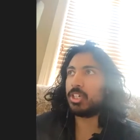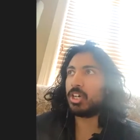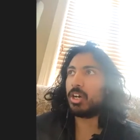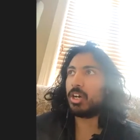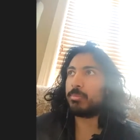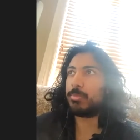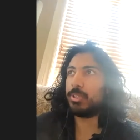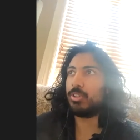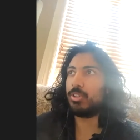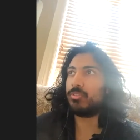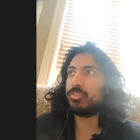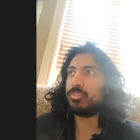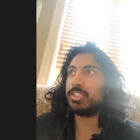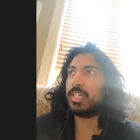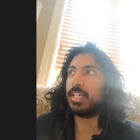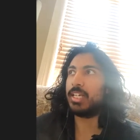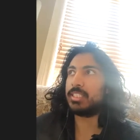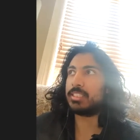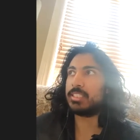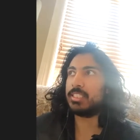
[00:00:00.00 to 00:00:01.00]
copied over
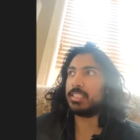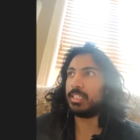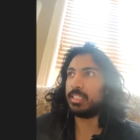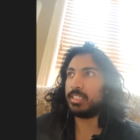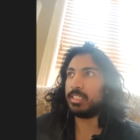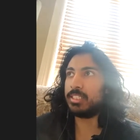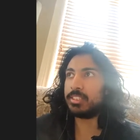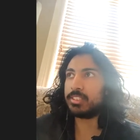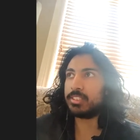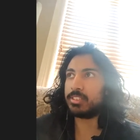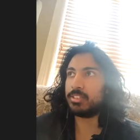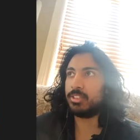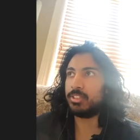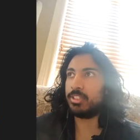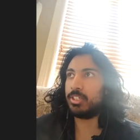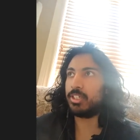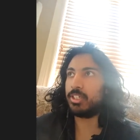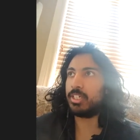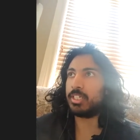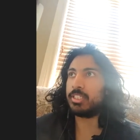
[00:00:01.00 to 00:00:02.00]
task ties,
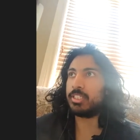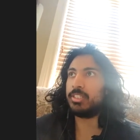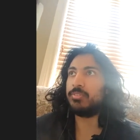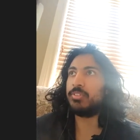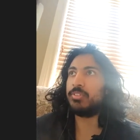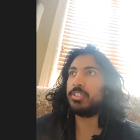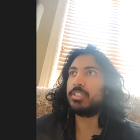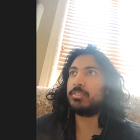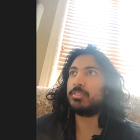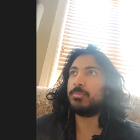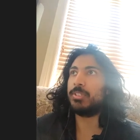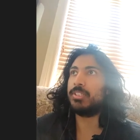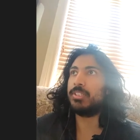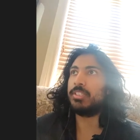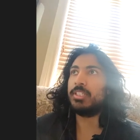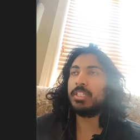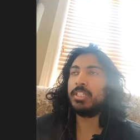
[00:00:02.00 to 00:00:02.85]
their activities, but